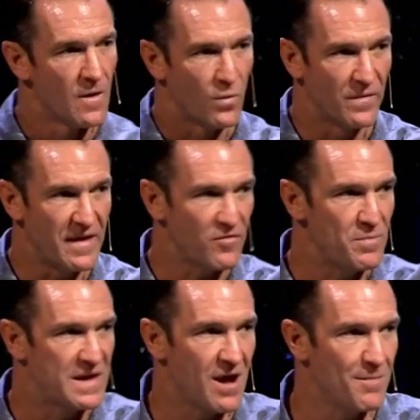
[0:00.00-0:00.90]
will never
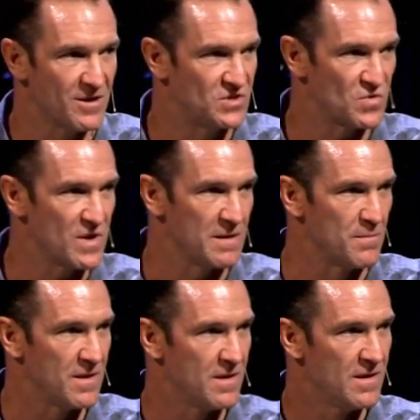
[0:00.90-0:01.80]
become our dream
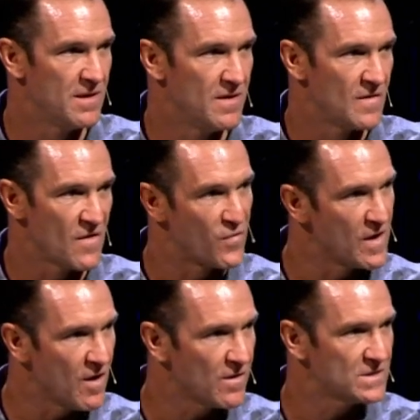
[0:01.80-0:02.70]
if we
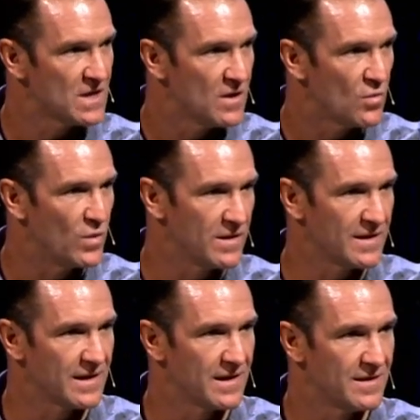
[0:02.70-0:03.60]
aren't
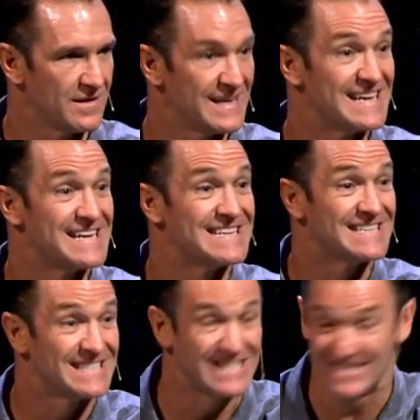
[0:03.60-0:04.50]
willing
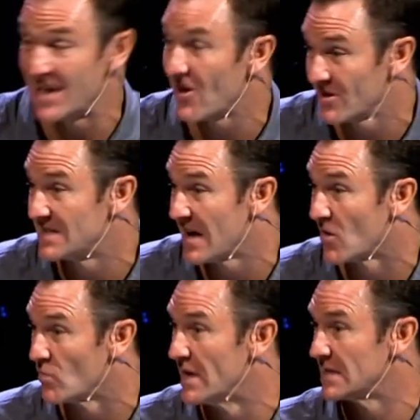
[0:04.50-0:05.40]
to dare to take a
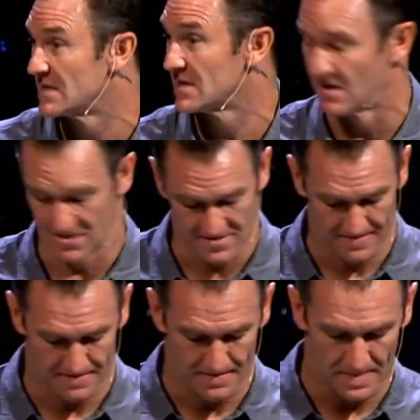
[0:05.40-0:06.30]
risk.
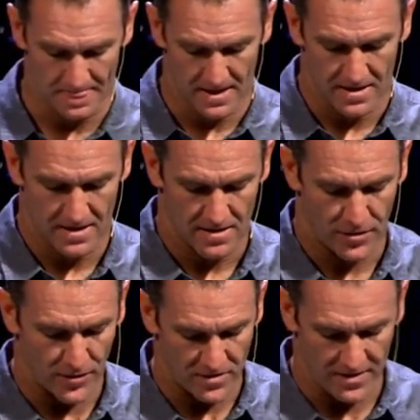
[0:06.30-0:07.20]

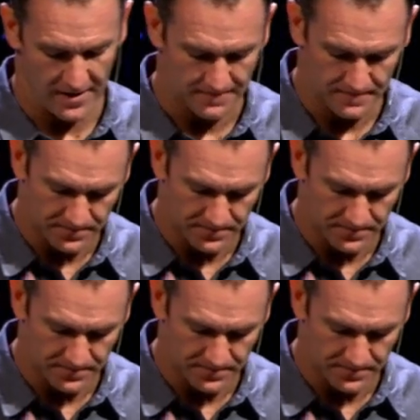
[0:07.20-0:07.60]
Third thing,